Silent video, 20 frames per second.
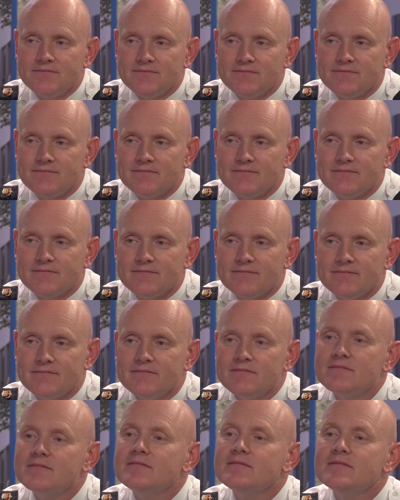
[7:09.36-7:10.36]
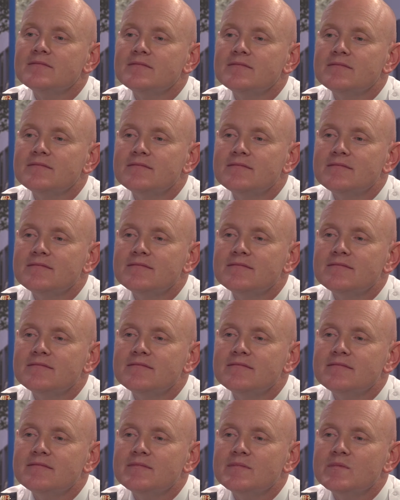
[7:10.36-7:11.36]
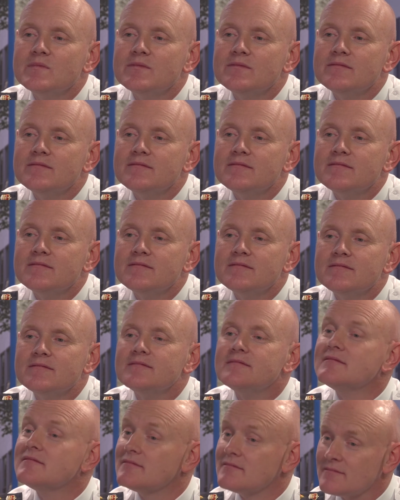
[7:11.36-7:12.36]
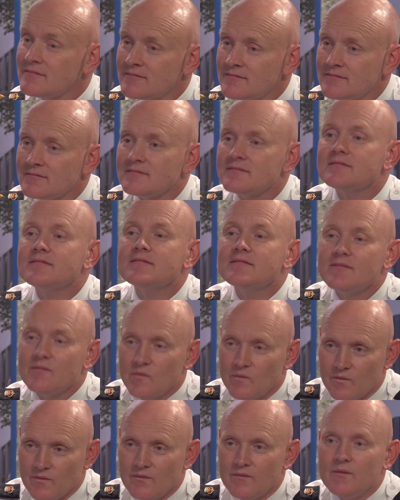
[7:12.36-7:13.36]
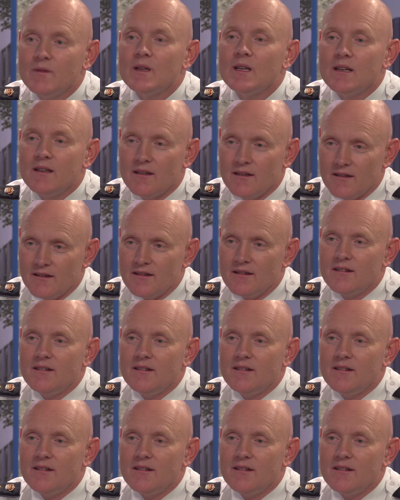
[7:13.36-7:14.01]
Well, when it comes to addressing violent crime, that is one kind of prevention.